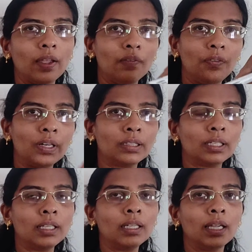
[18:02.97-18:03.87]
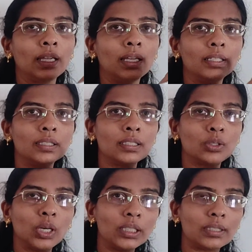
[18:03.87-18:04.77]
everything, it is
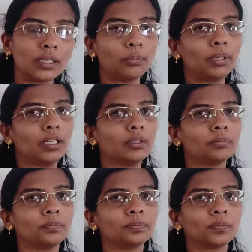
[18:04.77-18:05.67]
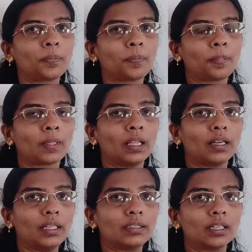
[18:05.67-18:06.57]
your terminal.
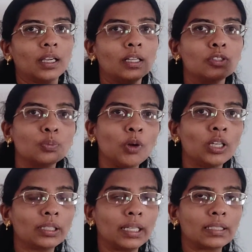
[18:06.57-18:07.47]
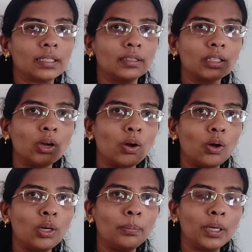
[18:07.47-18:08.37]
Right? Small case letter,
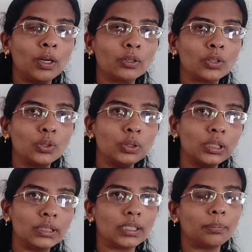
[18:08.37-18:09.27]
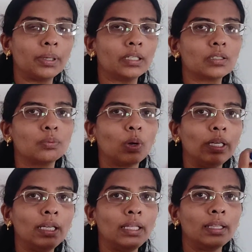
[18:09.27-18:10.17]
all belongs to terminals.
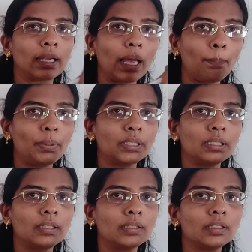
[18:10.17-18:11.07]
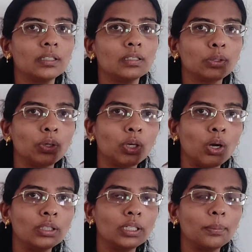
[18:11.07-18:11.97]
Only the capital letter is your
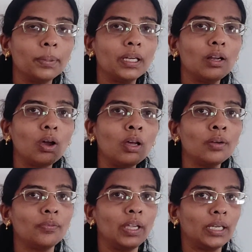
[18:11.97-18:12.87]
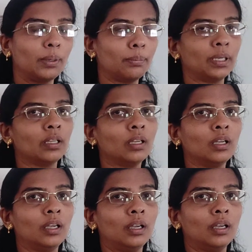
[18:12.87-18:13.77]
non-terminal or variable.
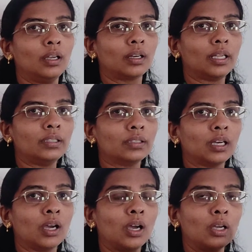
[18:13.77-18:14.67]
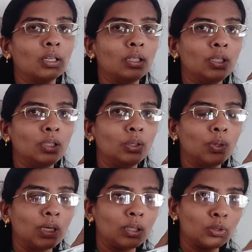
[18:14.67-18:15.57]
Right?
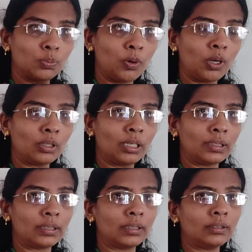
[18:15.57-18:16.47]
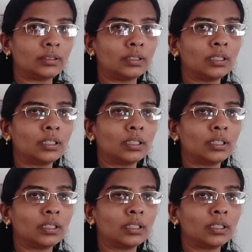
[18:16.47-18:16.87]
Your small letters,